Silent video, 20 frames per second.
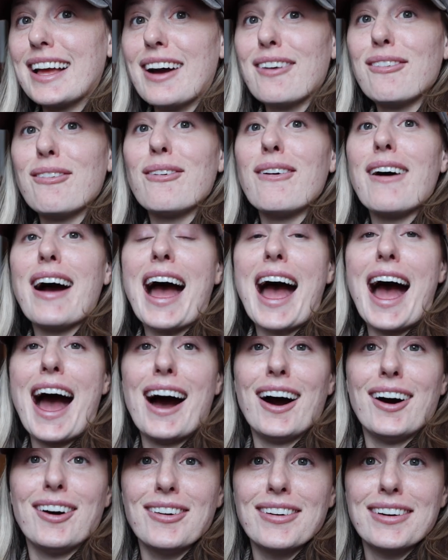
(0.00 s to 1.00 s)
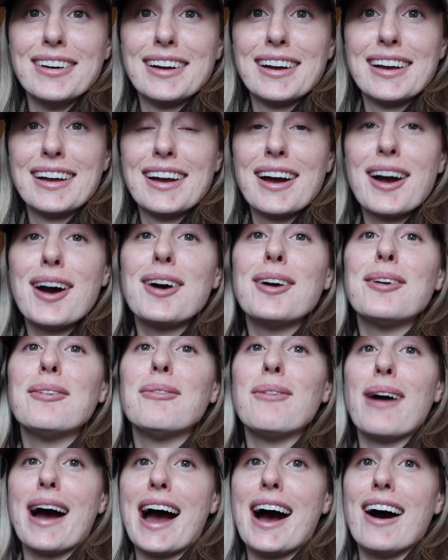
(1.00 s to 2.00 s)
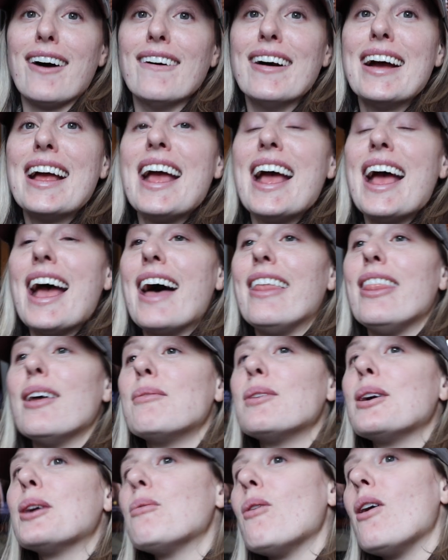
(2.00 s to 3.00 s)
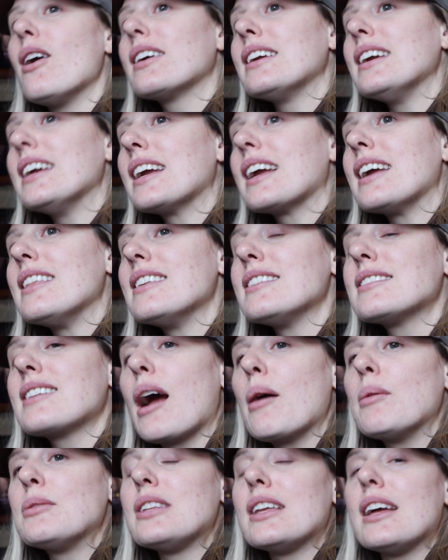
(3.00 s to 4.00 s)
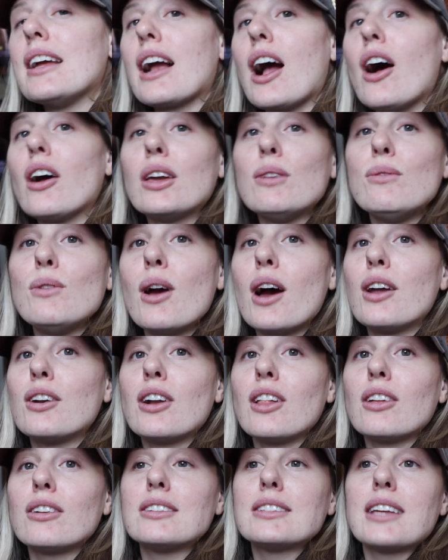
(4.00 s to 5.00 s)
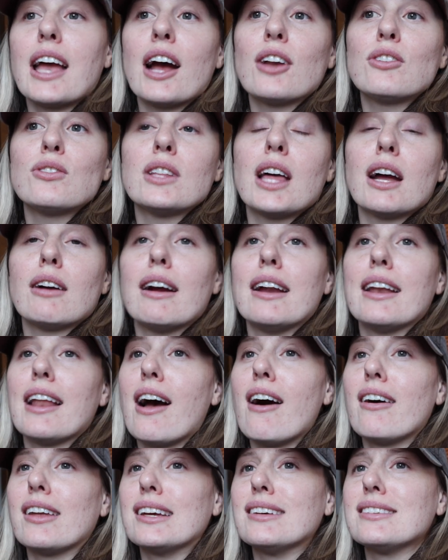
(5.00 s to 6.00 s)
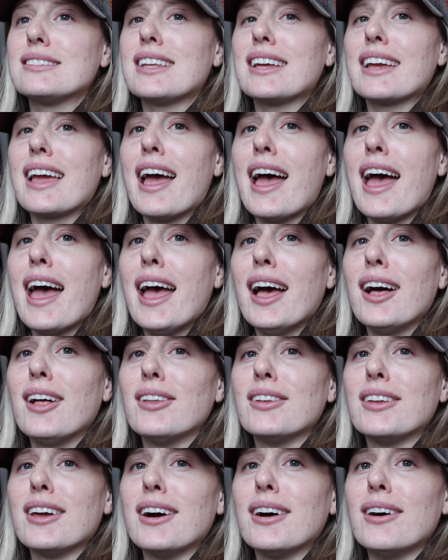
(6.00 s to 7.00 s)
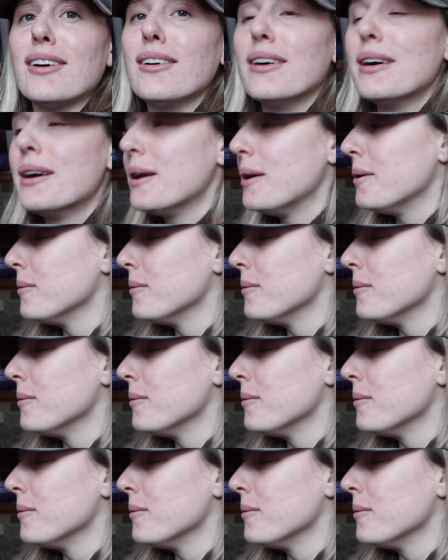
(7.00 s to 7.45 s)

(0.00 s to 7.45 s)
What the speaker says: Wow. Wow. And then we were walking and this guy was like, "I'll give you $100 cash for that right now." And I was like, "Hell no."